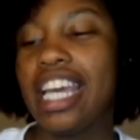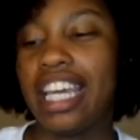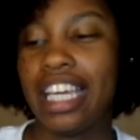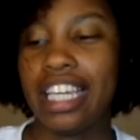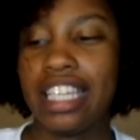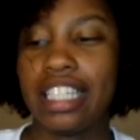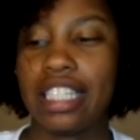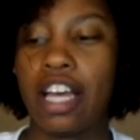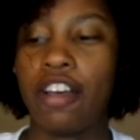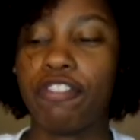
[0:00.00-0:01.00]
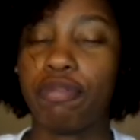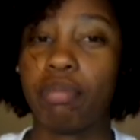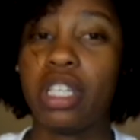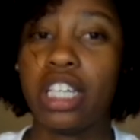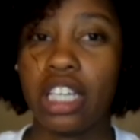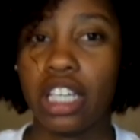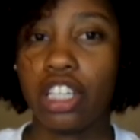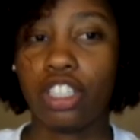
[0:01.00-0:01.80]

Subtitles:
is of me